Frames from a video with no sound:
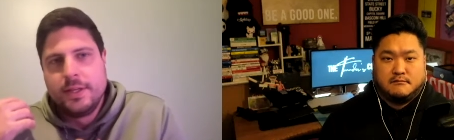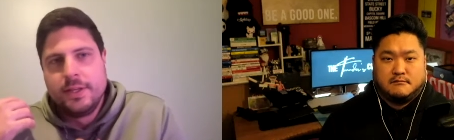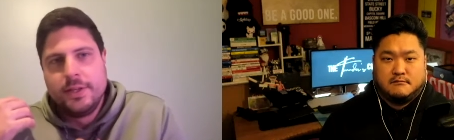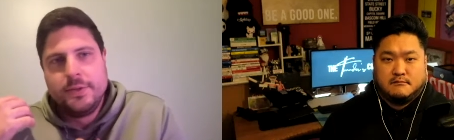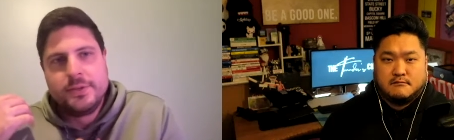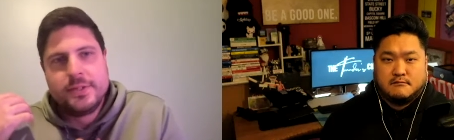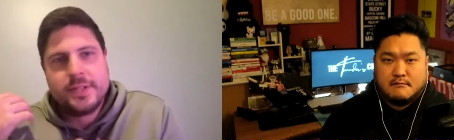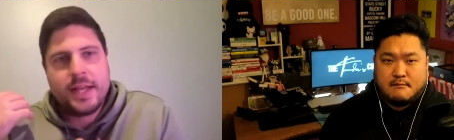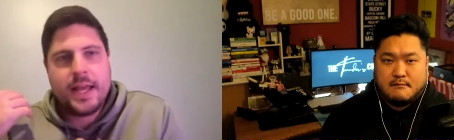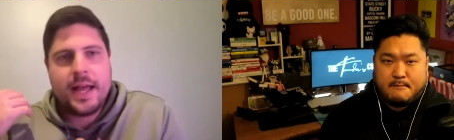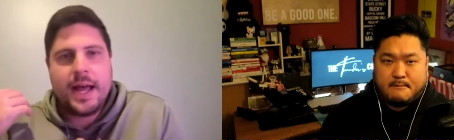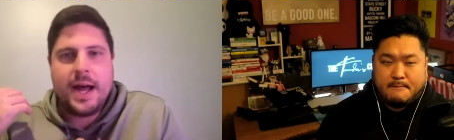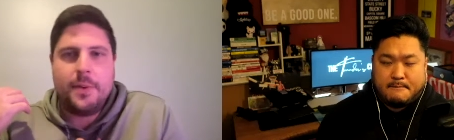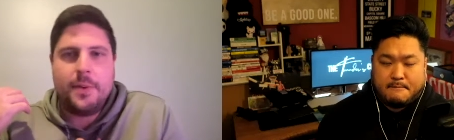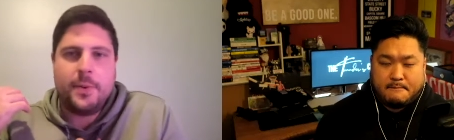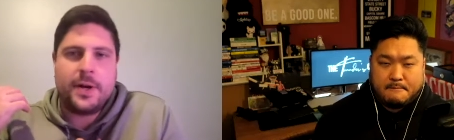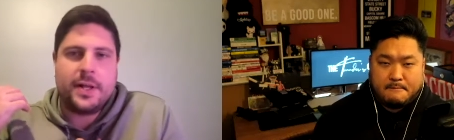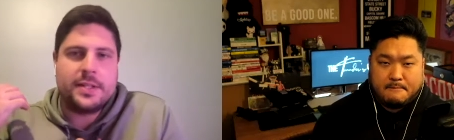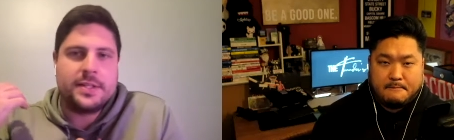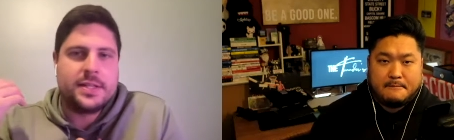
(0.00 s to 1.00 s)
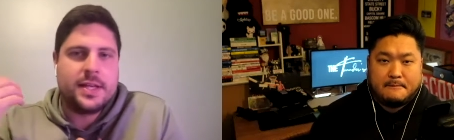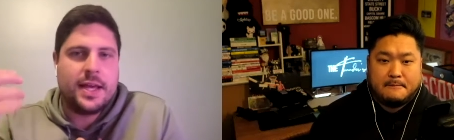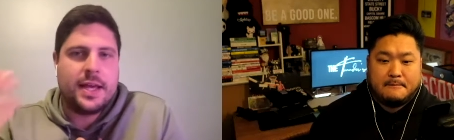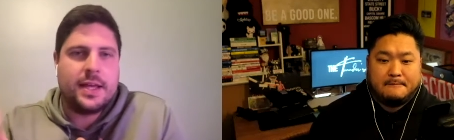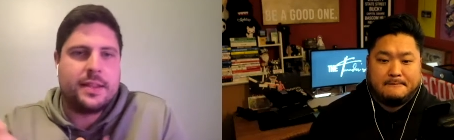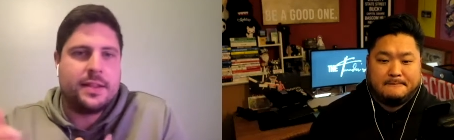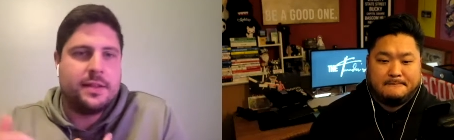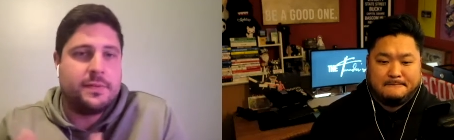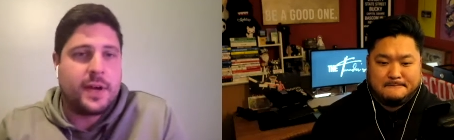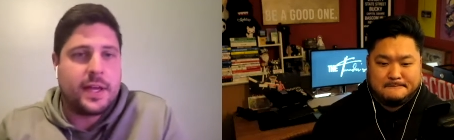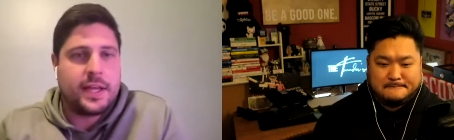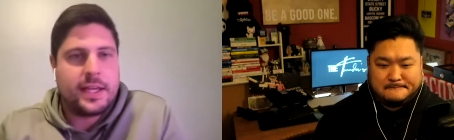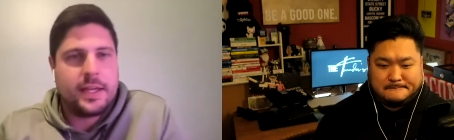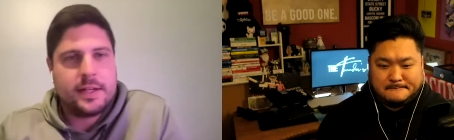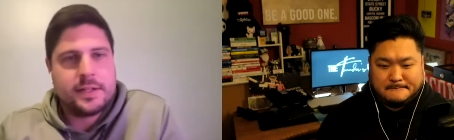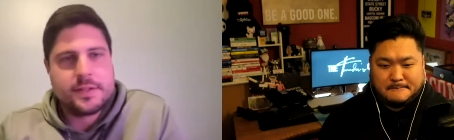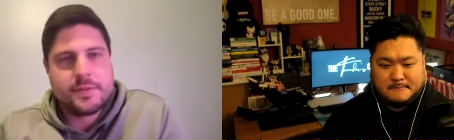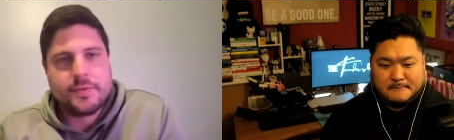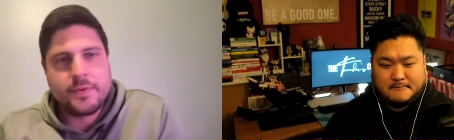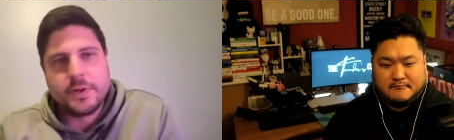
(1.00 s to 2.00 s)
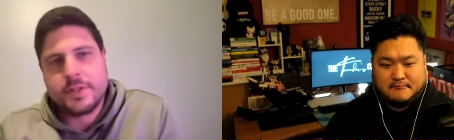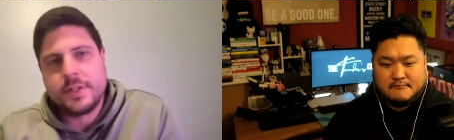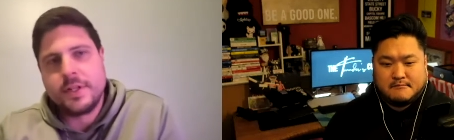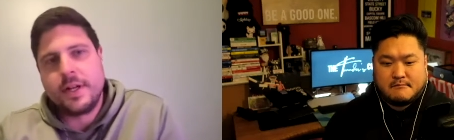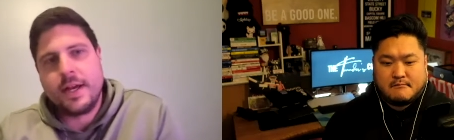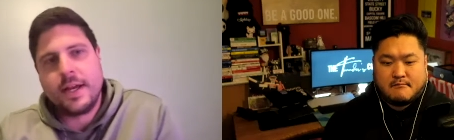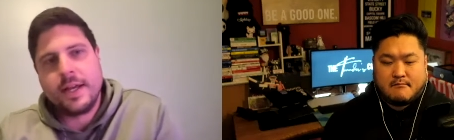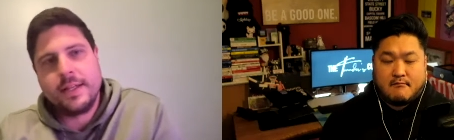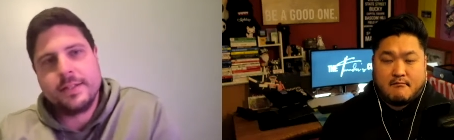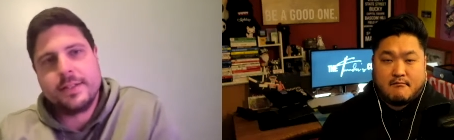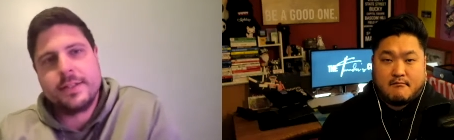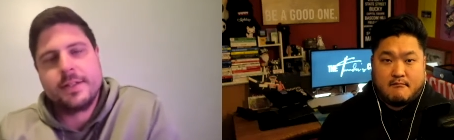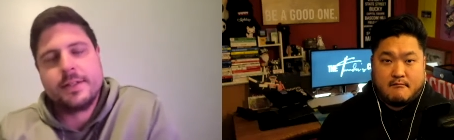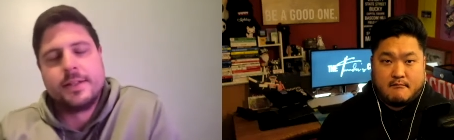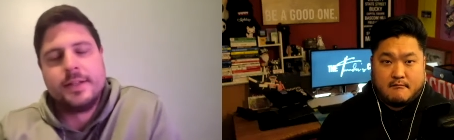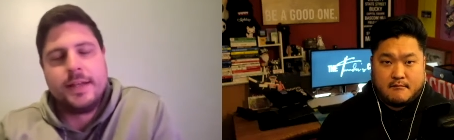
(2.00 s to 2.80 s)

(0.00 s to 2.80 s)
Speaker 1: You'd say, I want to take the Vikings for tonight.